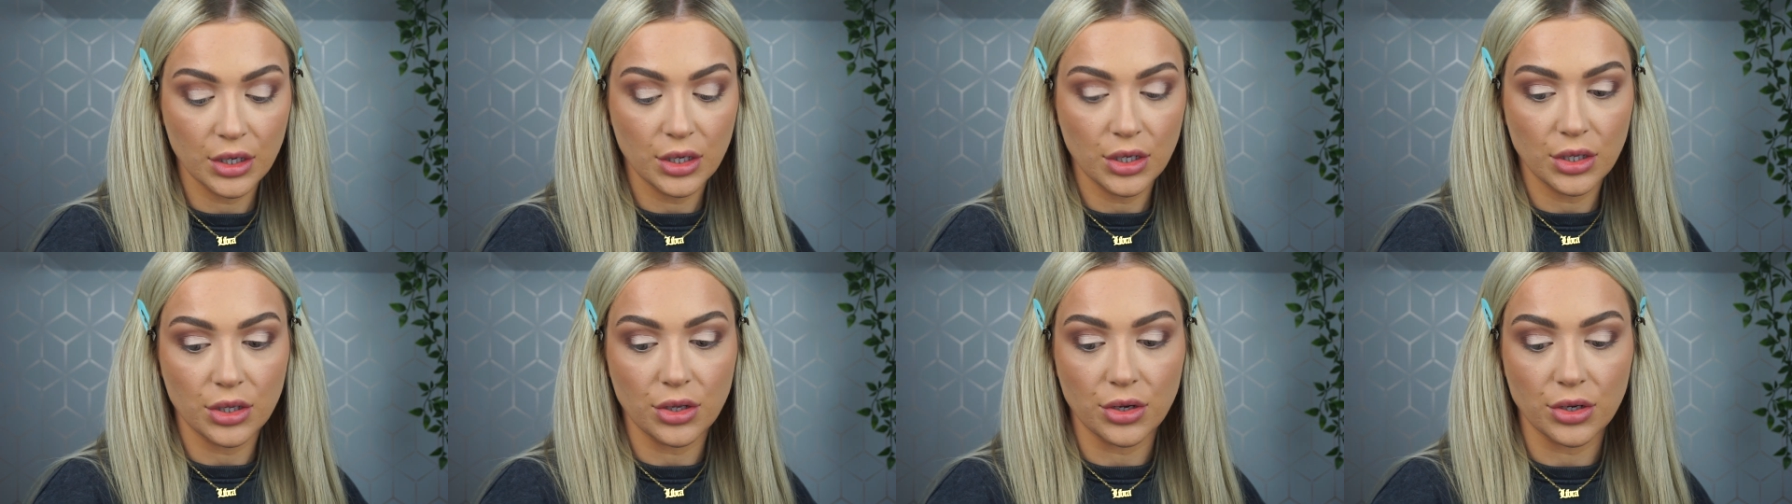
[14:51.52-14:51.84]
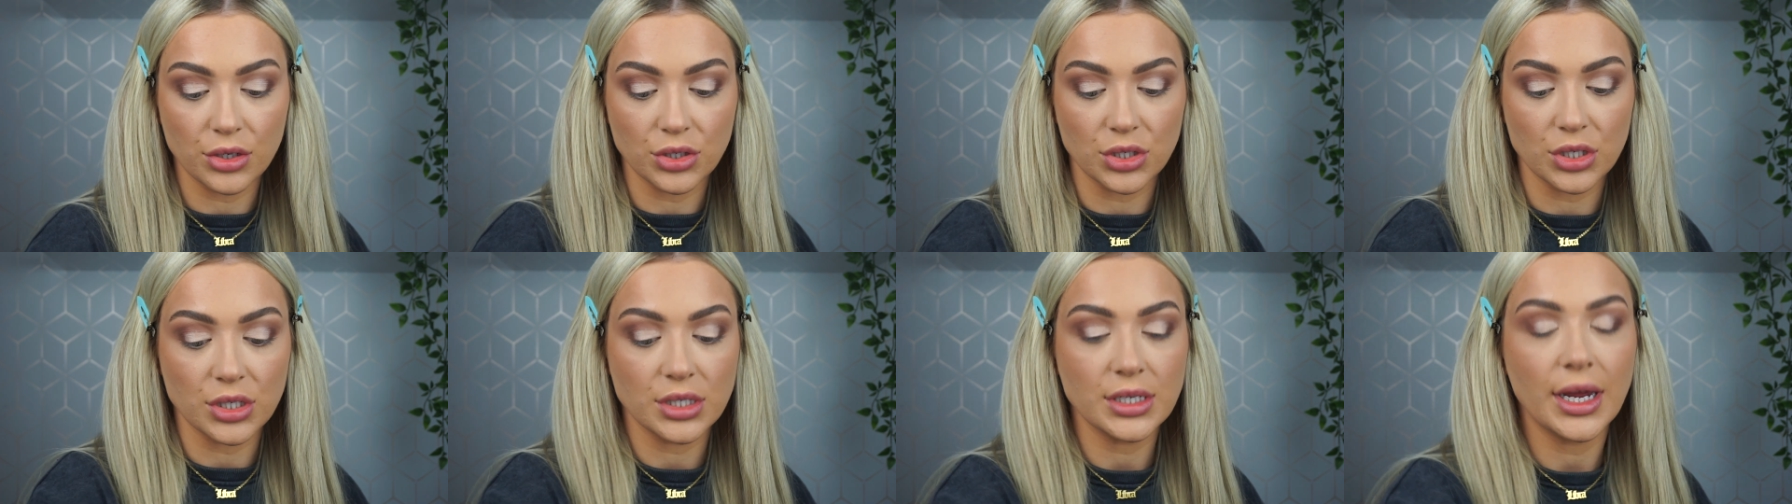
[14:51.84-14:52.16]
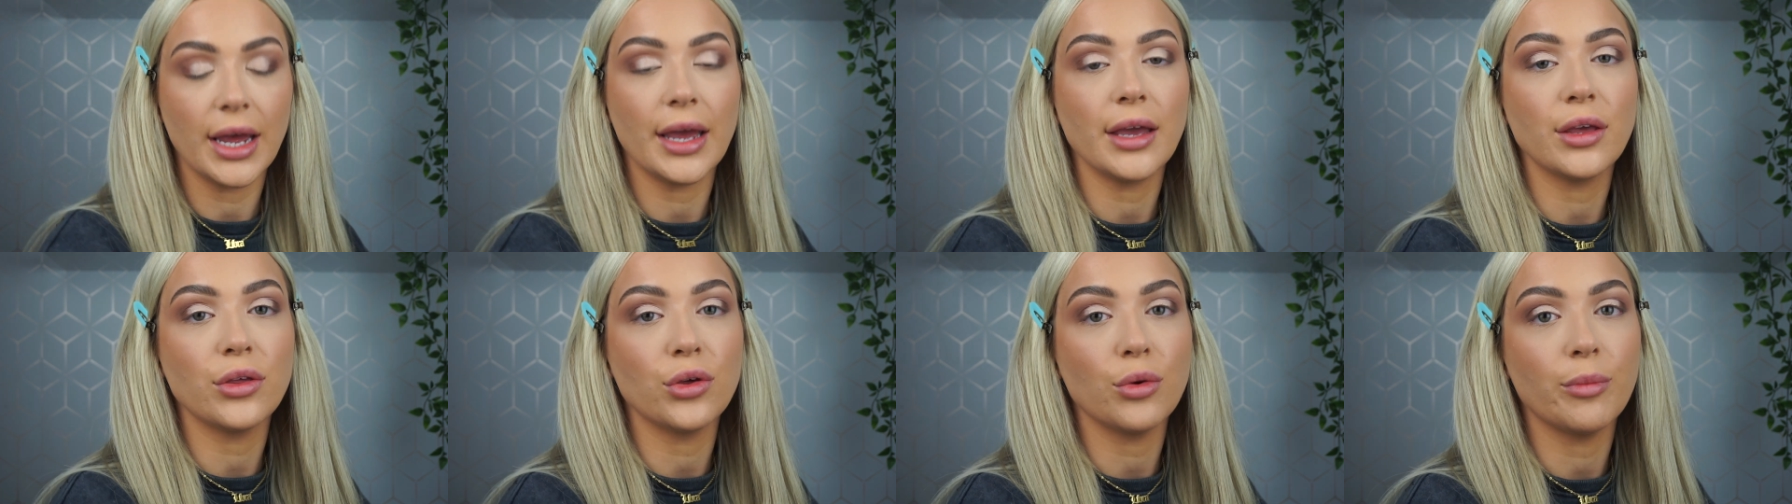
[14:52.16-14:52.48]
You can just
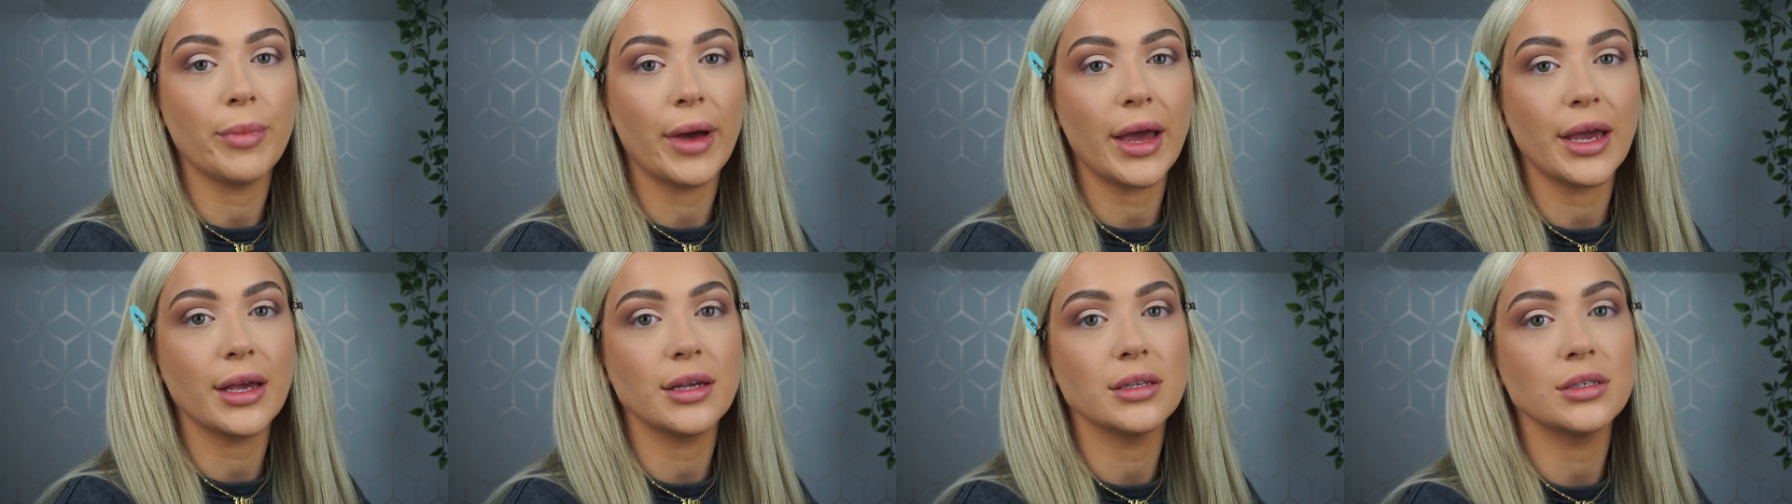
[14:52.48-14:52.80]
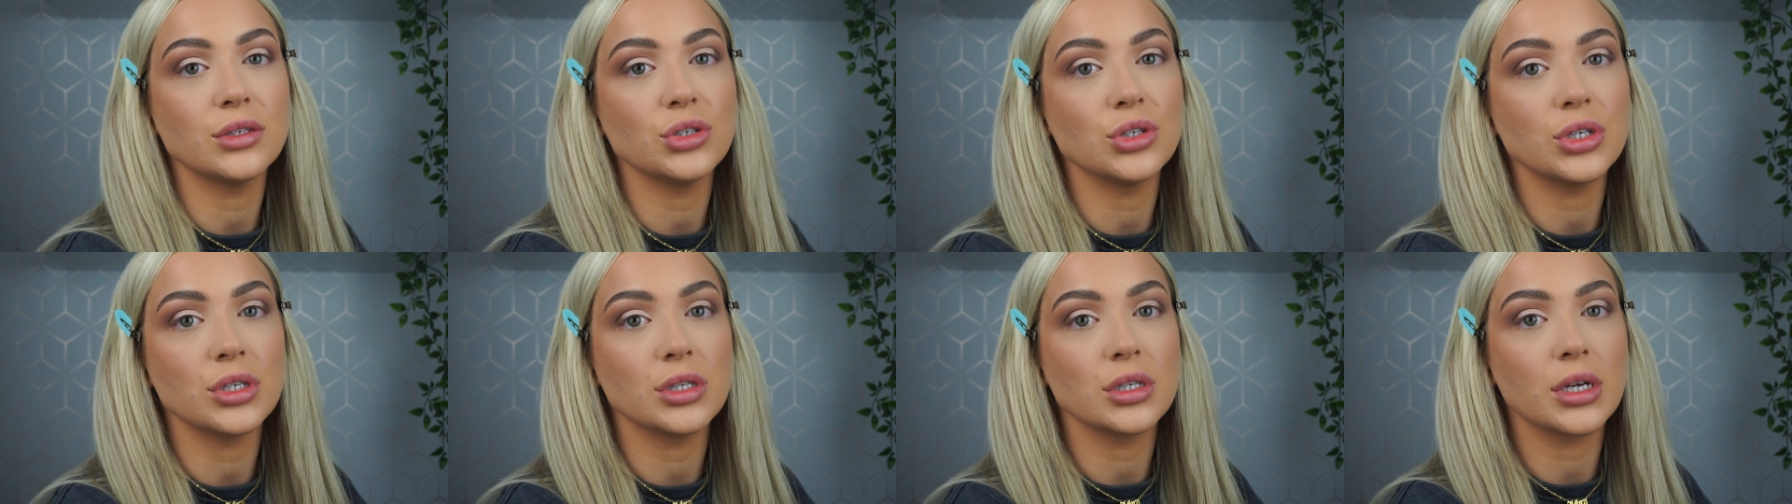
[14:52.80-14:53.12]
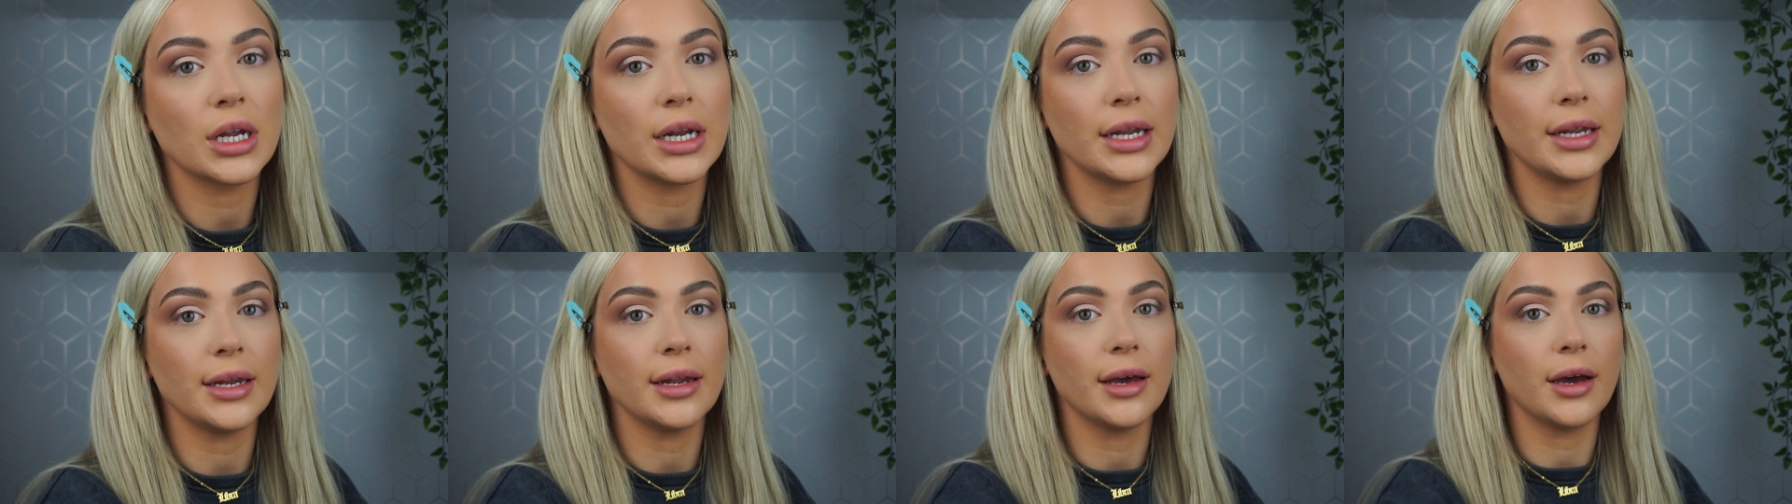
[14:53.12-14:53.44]
take the base and just
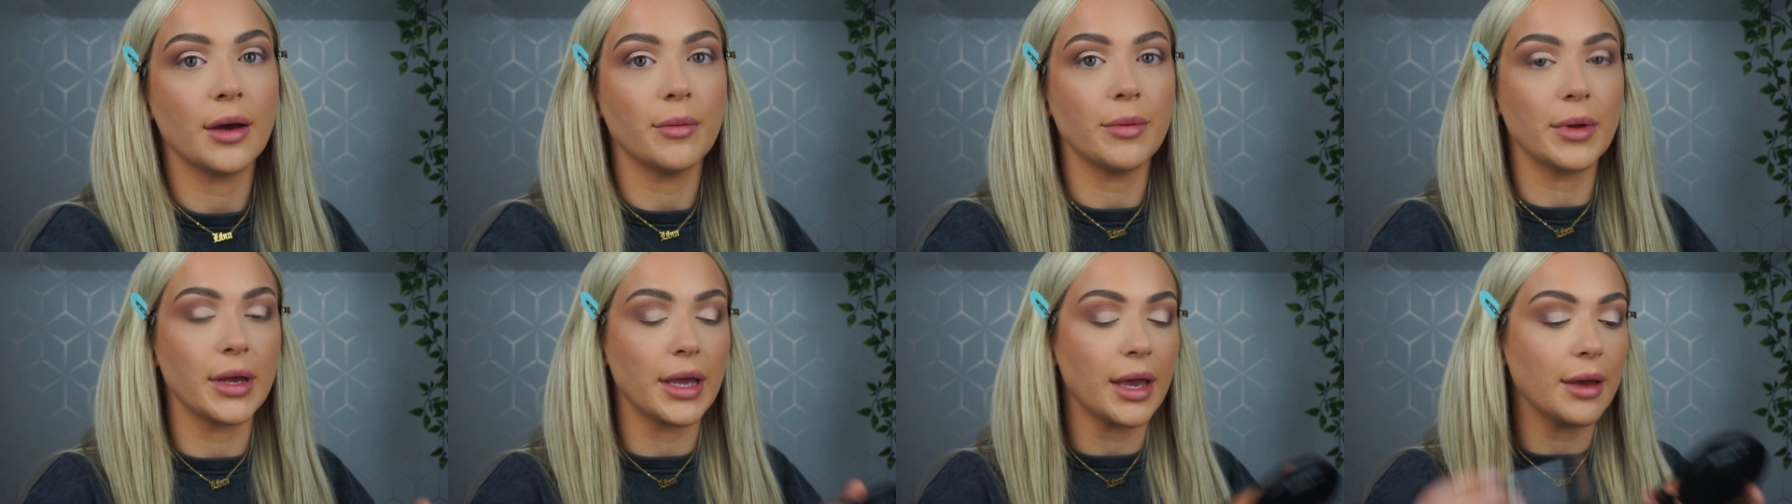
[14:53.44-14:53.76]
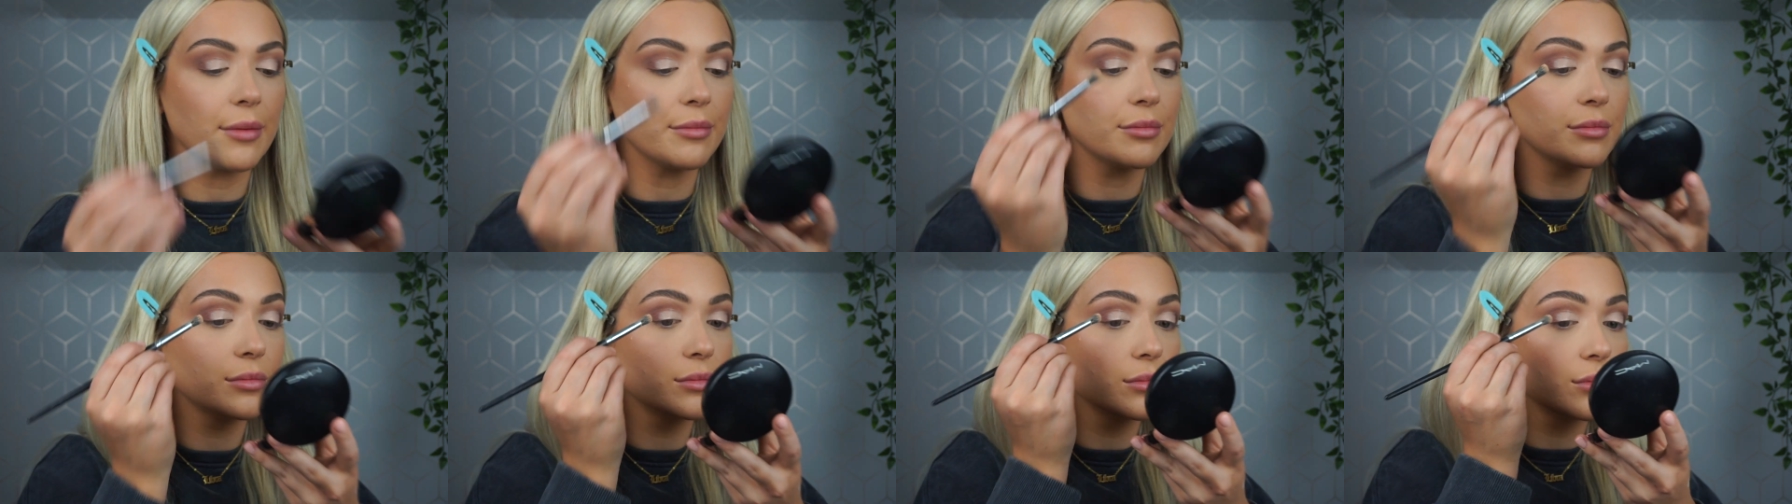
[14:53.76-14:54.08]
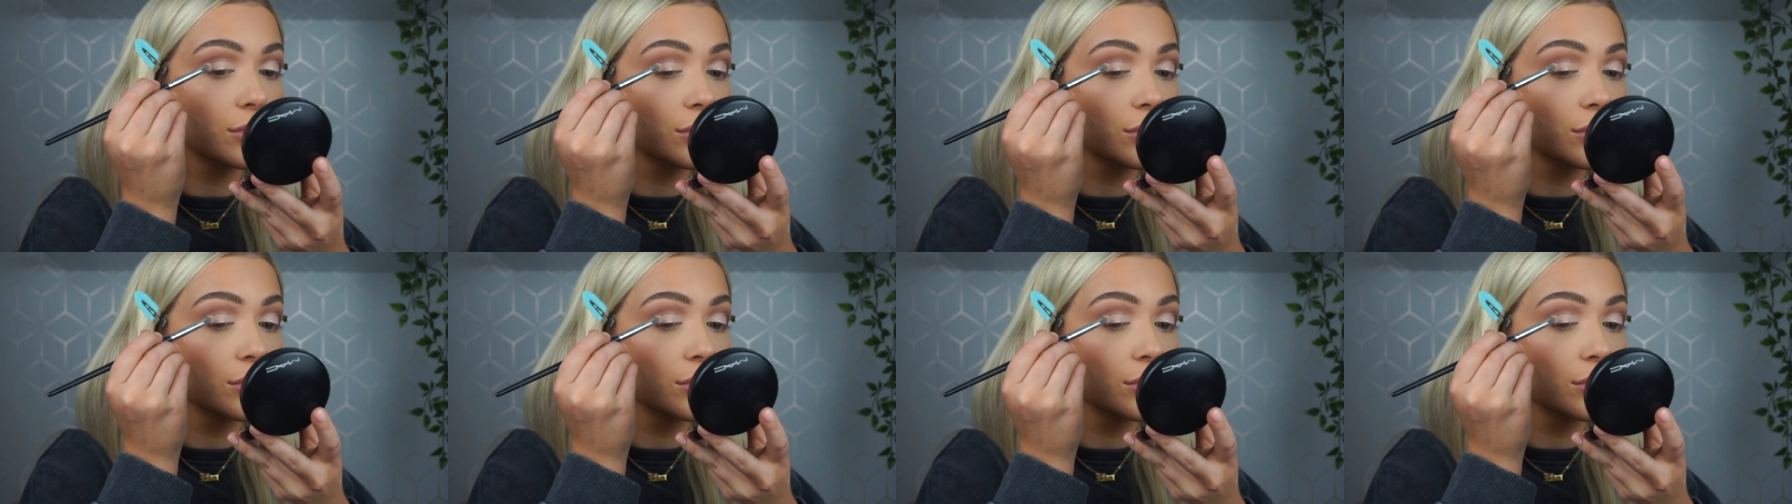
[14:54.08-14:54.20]
clean it up again.